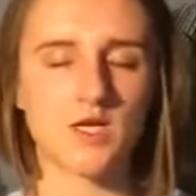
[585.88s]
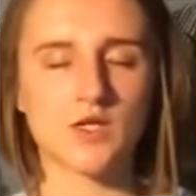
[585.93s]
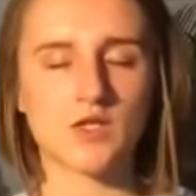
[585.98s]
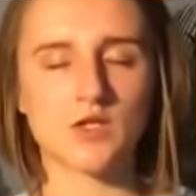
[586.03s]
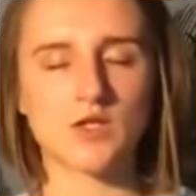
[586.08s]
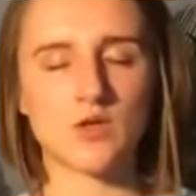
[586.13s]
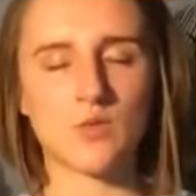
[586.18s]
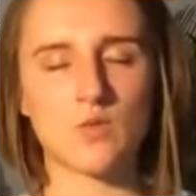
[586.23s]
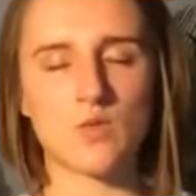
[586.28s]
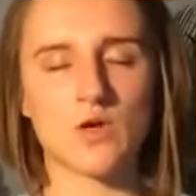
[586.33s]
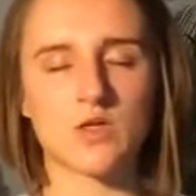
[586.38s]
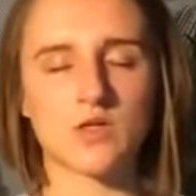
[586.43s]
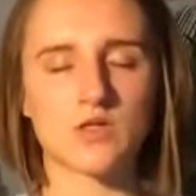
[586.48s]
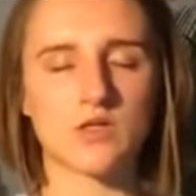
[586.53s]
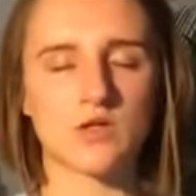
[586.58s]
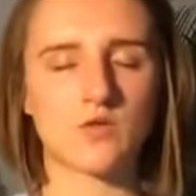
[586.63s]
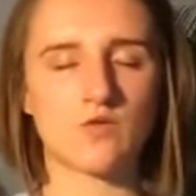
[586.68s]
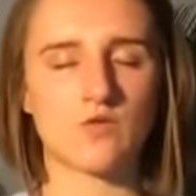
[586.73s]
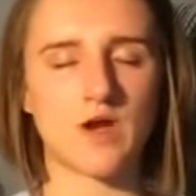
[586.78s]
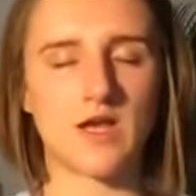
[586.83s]
So
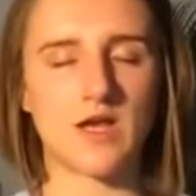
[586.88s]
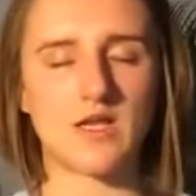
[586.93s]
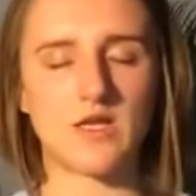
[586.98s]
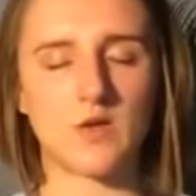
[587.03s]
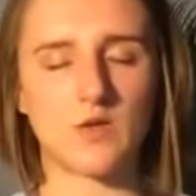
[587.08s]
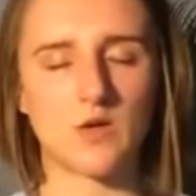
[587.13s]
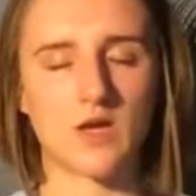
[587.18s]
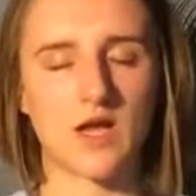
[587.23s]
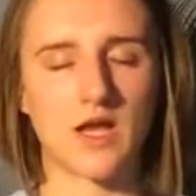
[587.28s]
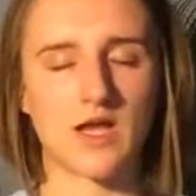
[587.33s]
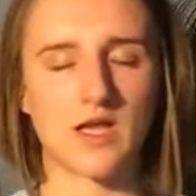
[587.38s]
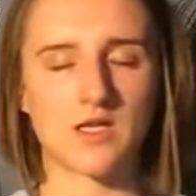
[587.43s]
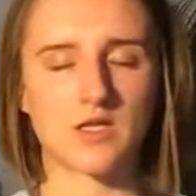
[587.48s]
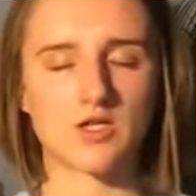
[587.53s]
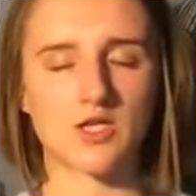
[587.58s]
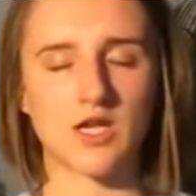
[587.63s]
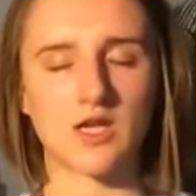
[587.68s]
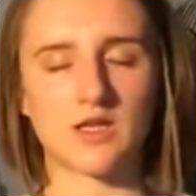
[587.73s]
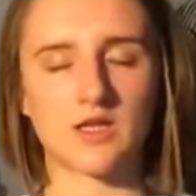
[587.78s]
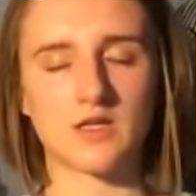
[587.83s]
once you're ready, you can
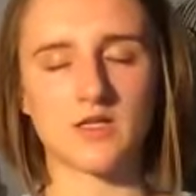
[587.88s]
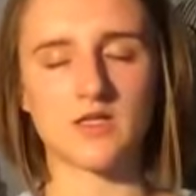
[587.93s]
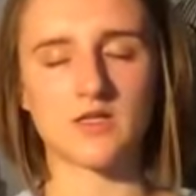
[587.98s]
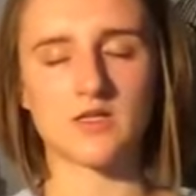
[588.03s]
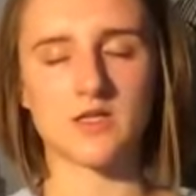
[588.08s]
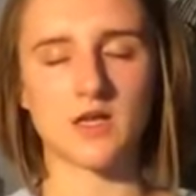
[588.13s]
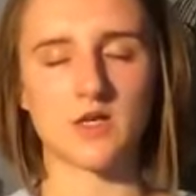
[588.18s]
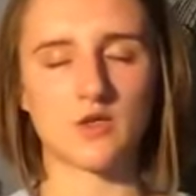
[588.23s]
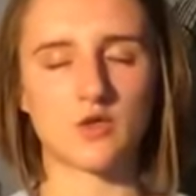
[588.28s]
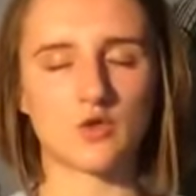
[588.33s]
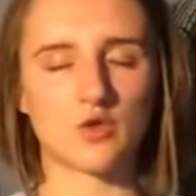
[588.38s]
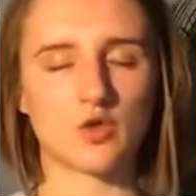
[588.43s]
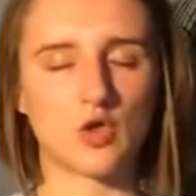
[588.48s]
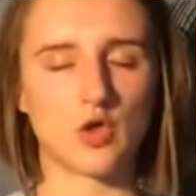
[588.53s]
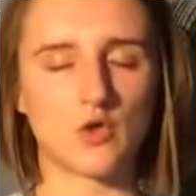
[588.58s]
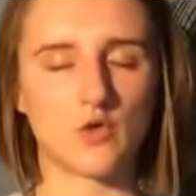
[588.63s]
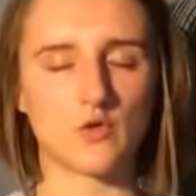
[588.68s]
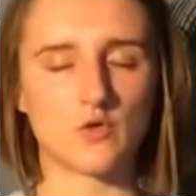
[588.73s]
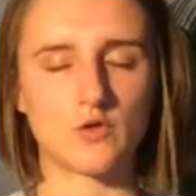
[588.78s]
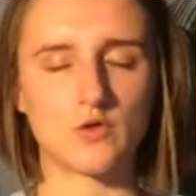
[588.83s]
gently start to
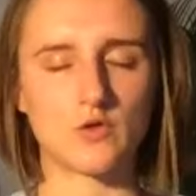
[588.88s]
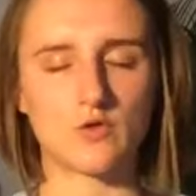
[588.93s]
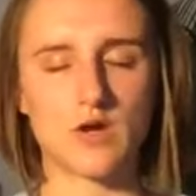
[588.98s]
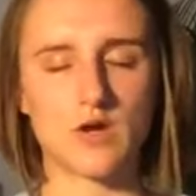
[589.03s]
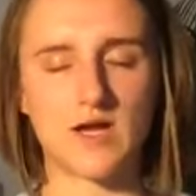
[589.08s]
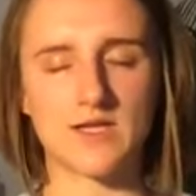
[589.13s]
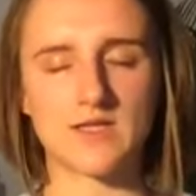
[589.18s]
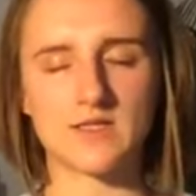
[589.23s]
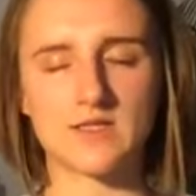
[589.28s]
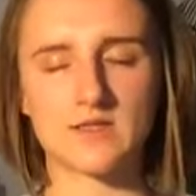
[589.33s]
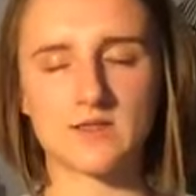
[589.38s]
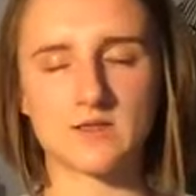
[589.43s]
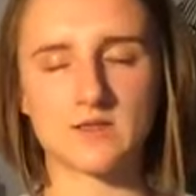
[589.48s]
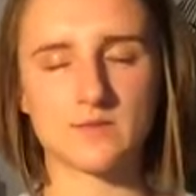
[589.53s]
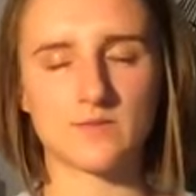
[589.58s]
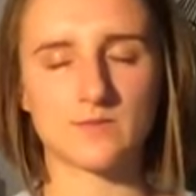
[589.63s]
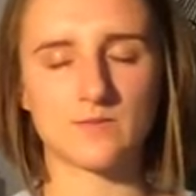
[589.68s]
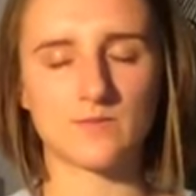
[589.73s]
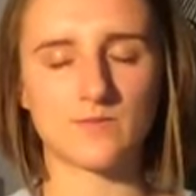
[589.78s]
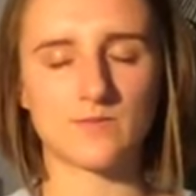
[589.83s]
close your eyes.
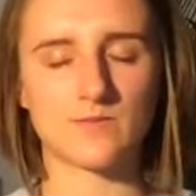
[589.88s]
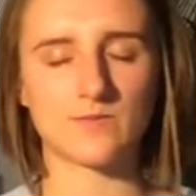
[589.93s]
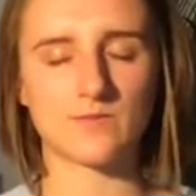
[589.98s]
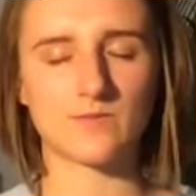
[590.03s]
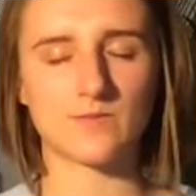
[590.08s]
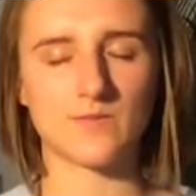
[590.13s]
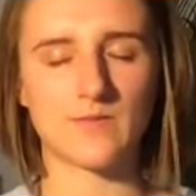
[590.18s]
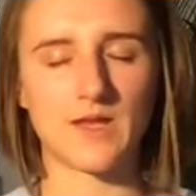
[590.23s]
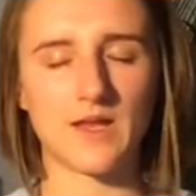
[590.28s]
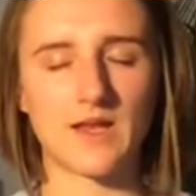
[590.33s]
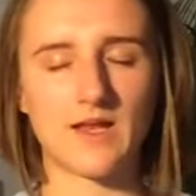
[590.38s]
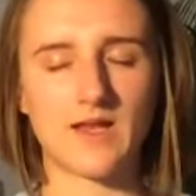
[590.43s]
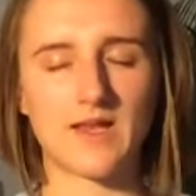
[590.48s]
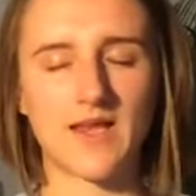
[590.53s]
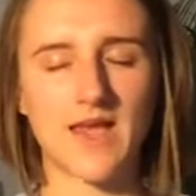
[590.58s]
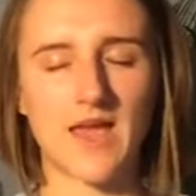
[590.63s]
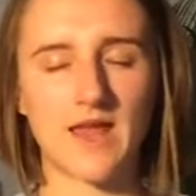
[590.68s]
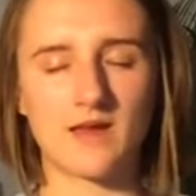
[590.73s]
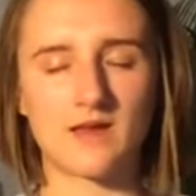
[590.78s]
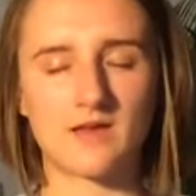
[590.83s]
And
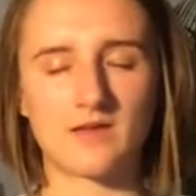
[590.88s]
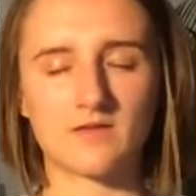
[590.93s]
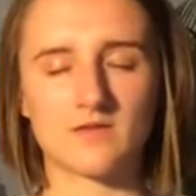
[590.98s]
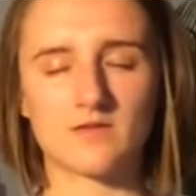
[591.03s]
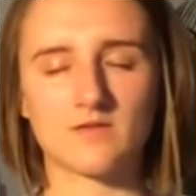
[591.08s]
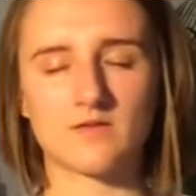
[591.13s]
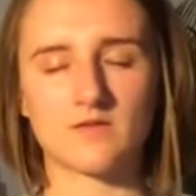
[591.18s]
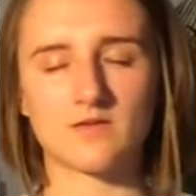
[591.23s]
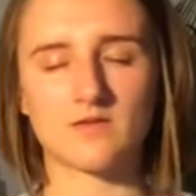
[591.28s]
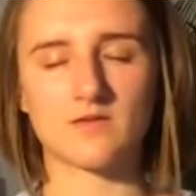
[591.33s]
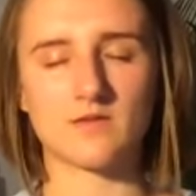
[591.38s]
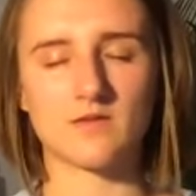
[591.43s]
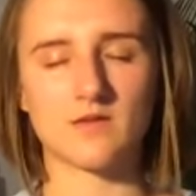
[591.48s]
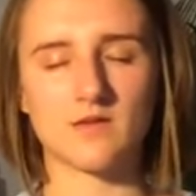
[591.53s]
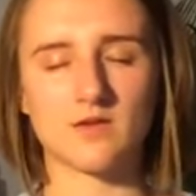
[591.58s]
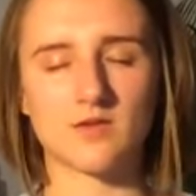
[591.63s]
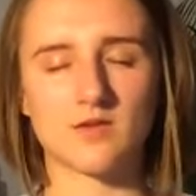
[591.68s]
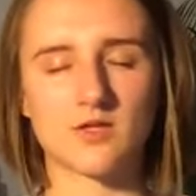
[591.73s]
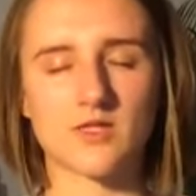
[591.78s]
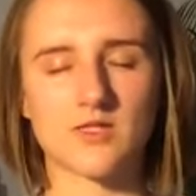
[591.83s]
again,
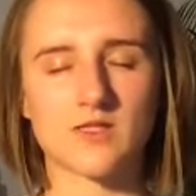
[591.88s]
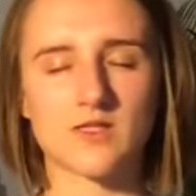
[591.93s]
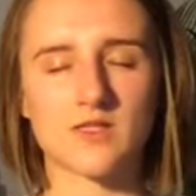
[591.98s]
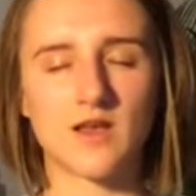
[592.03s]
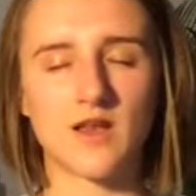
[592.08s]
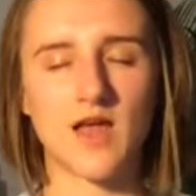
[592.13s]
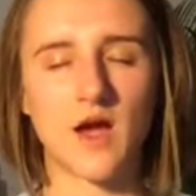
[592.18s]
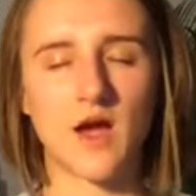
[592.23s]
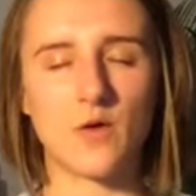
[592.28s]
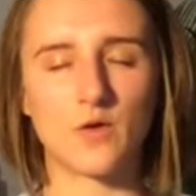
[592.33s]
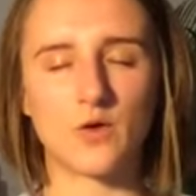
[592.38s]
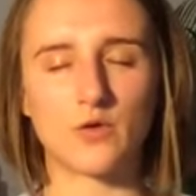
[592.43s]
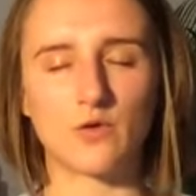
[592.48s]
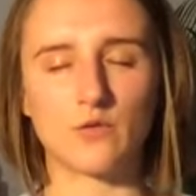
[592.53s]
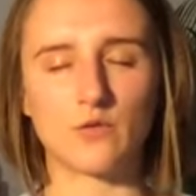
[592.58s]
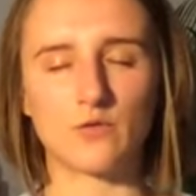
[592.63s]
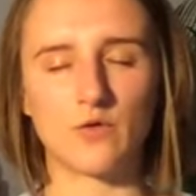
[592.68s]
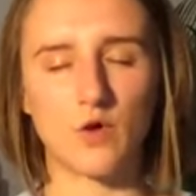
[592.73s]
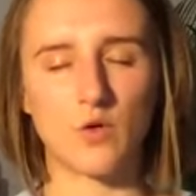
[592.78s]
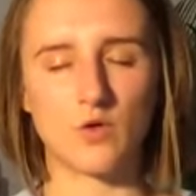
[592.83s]
just allow your
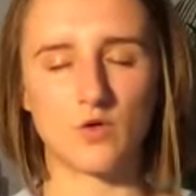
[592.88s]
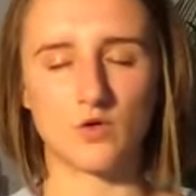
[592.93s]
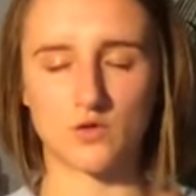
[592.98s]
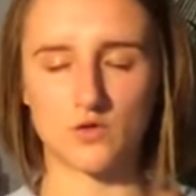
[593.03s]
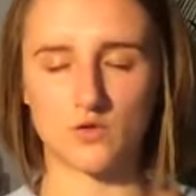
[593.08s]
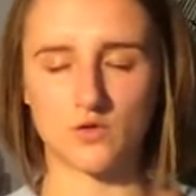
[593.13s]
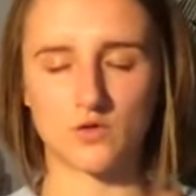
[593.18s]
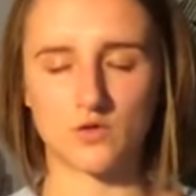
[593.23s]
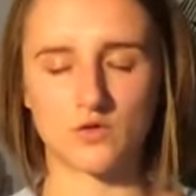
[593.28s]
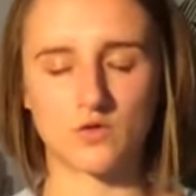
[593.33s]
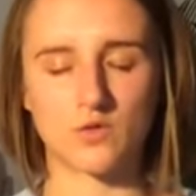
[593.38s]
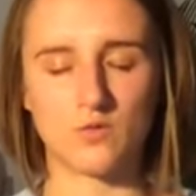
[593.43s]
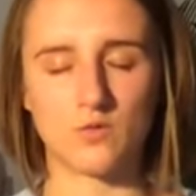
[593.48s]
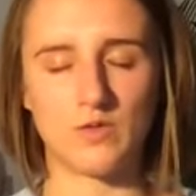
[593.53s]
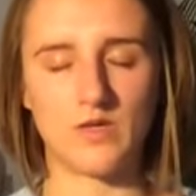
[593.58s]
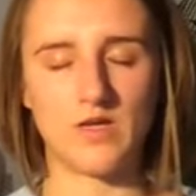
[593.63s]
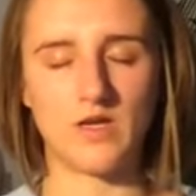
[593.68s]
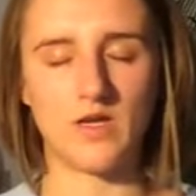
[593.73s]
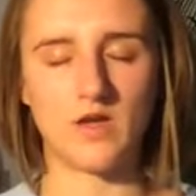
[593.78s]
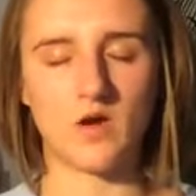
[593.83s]
focus to
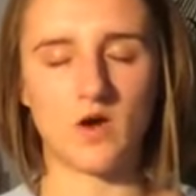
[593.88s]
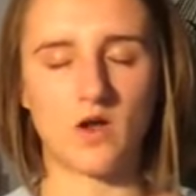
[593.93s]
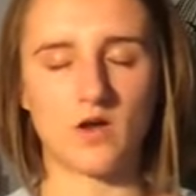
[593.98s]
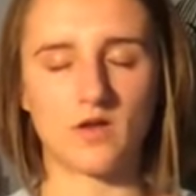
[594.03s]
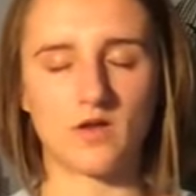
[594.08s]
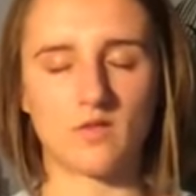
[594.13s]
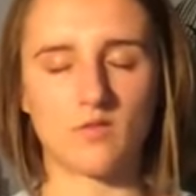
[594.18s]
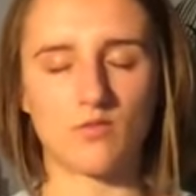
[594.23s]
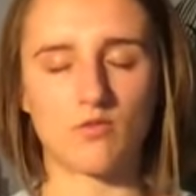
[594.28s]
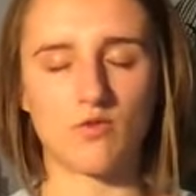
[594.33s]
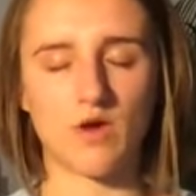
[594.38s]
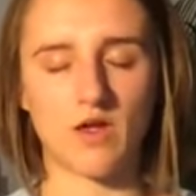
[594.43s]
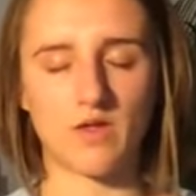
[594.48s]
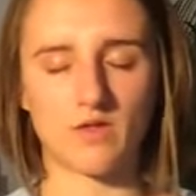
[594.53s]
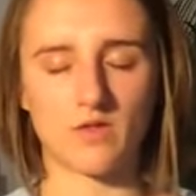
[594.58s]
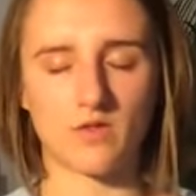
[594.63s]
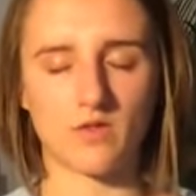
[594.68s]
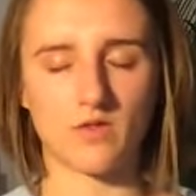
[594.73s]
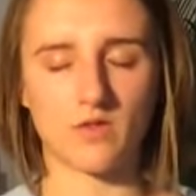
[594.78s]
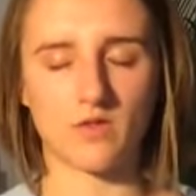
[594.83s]
be on the breath.